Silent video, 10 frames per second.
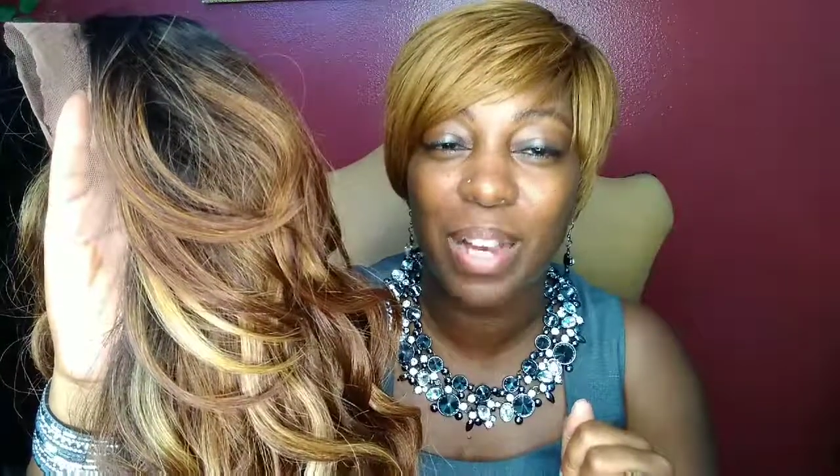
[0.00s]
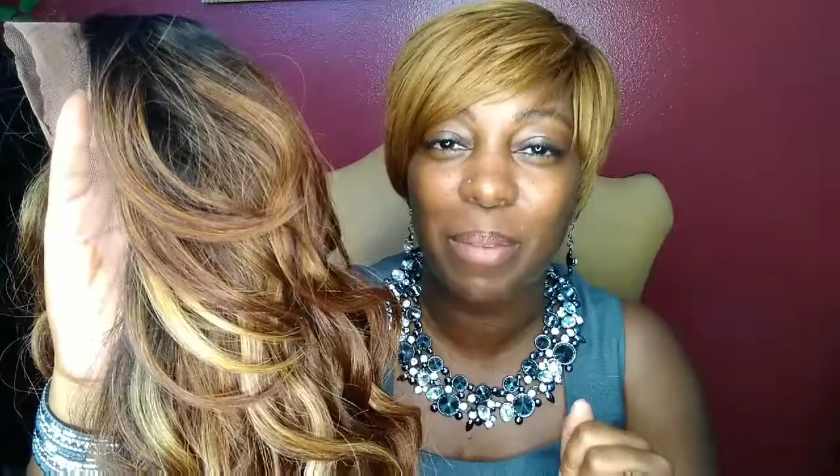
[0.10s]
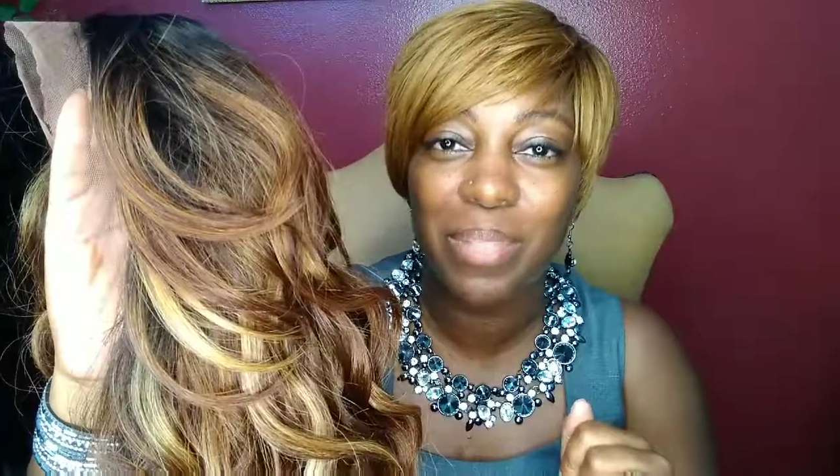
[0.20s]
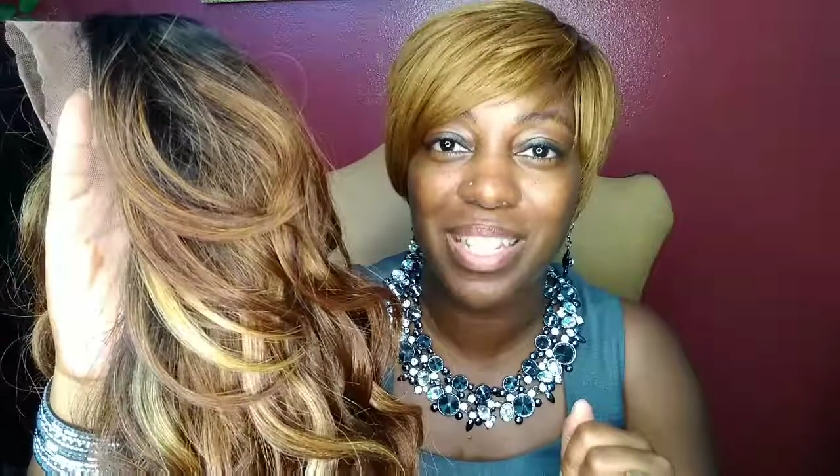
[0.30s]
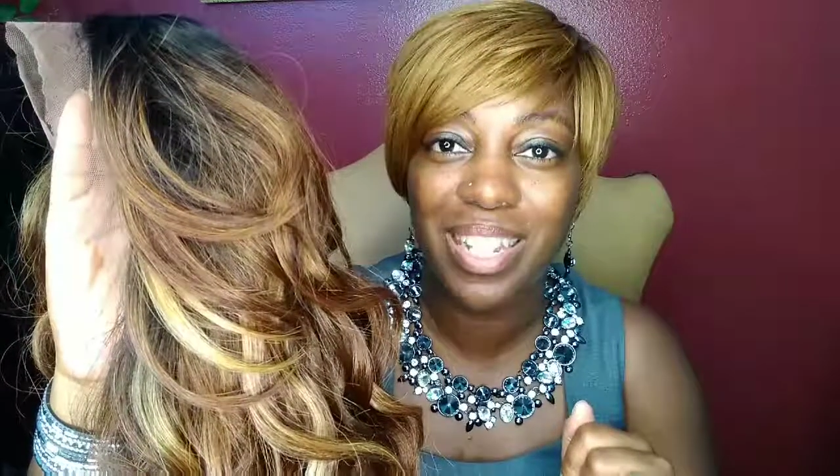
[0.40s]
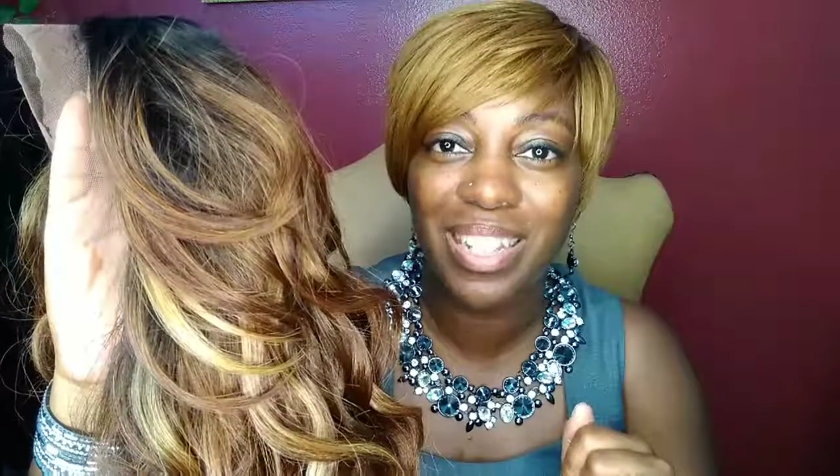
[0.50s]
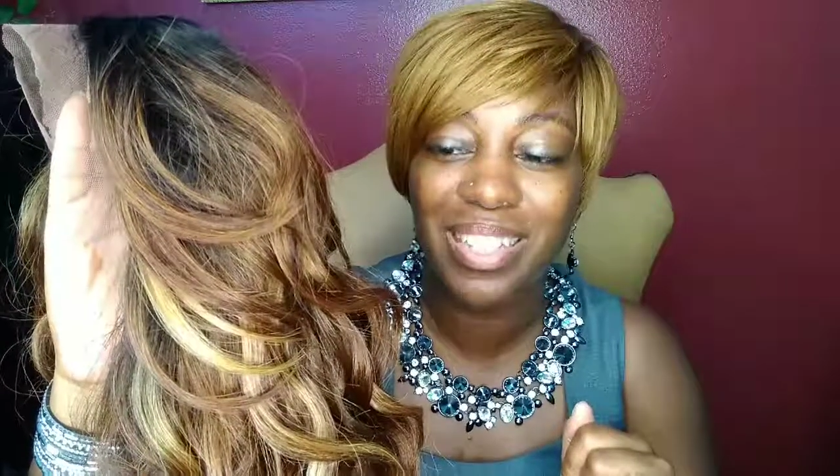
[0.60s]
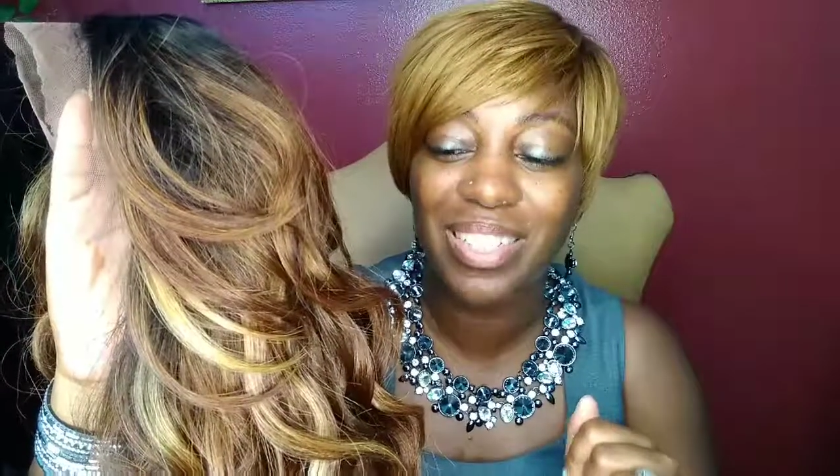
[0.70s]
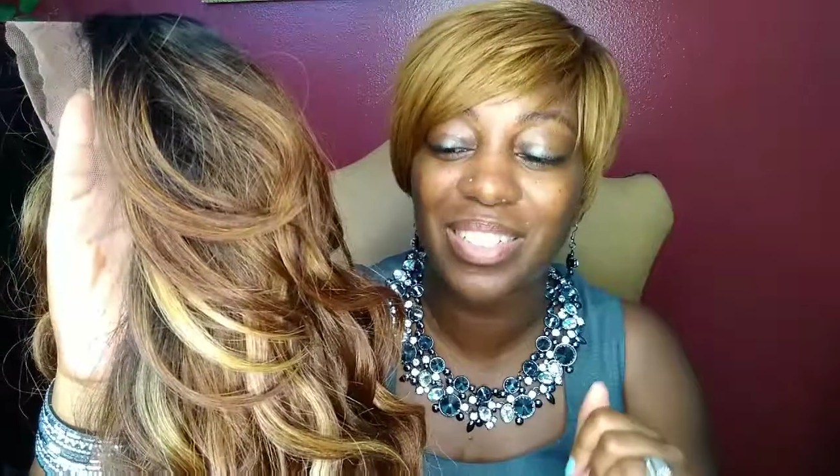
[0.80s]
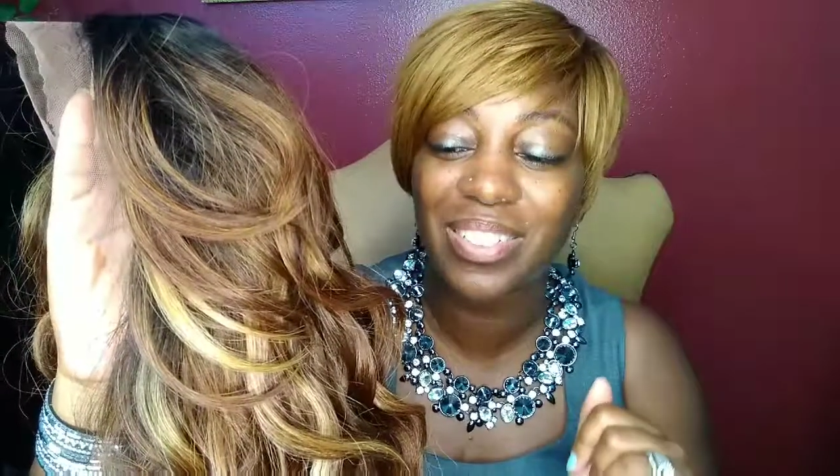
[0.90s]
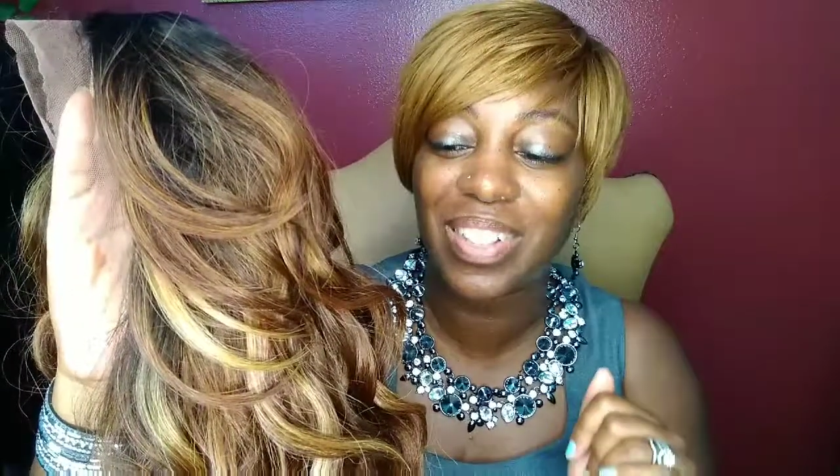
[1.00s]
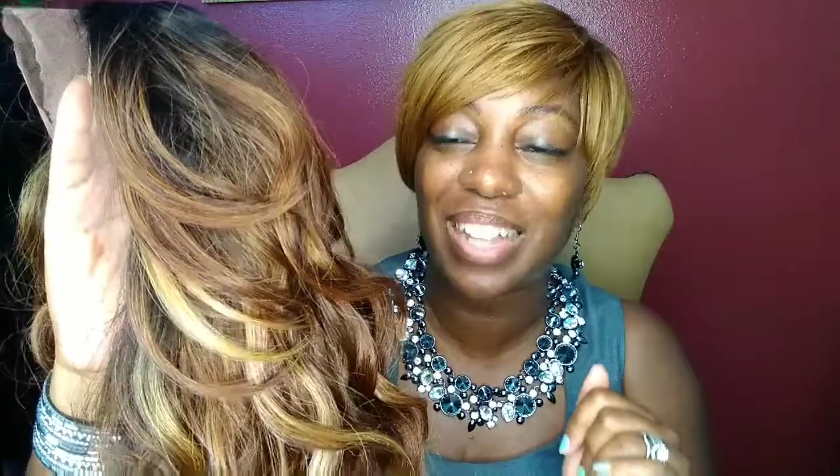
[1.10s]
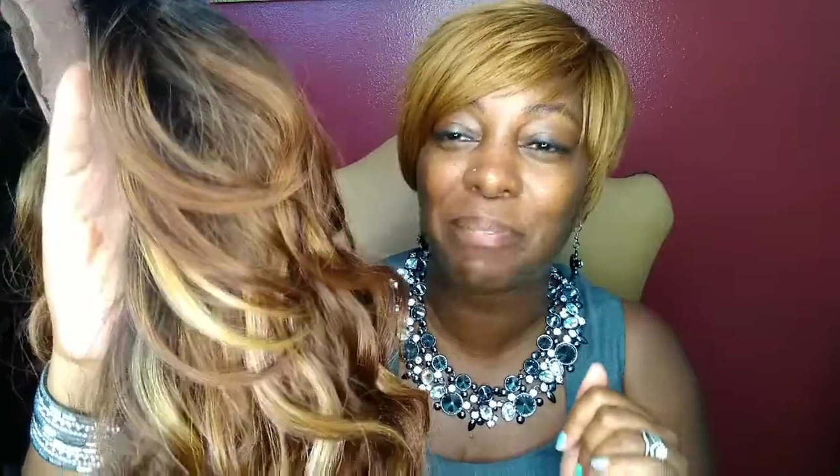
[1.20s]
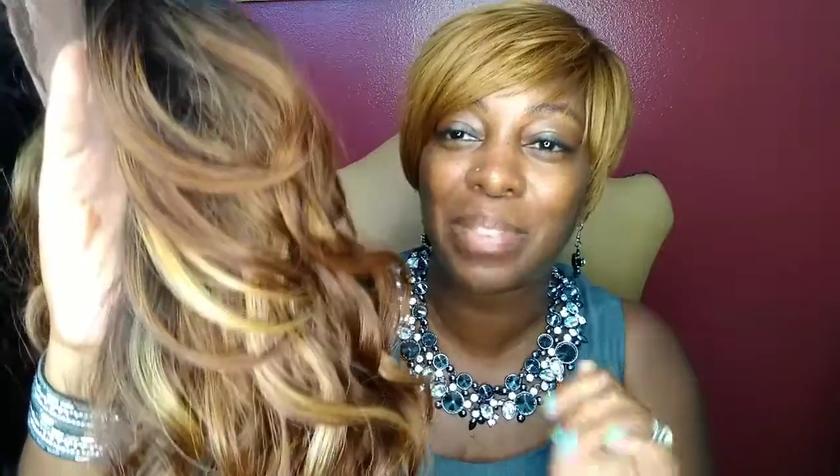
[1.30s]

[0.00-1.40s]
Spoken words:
I'm telling you, I'm